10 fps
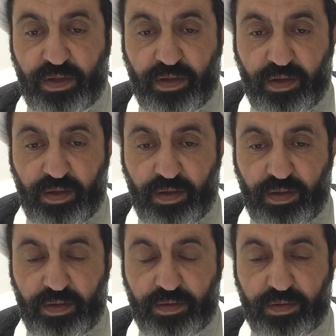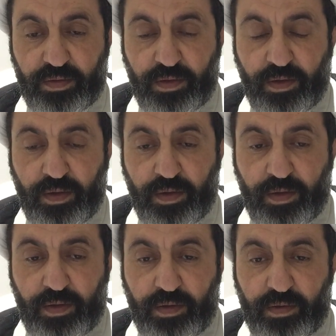Allah
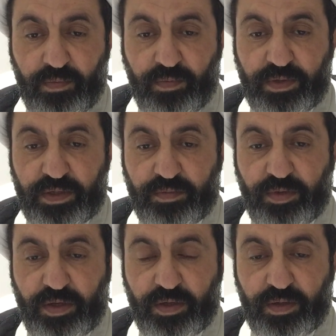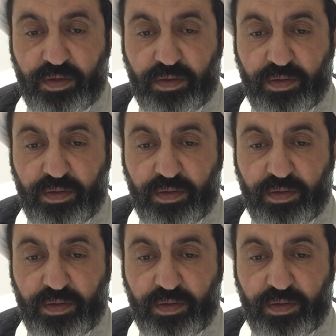whether it be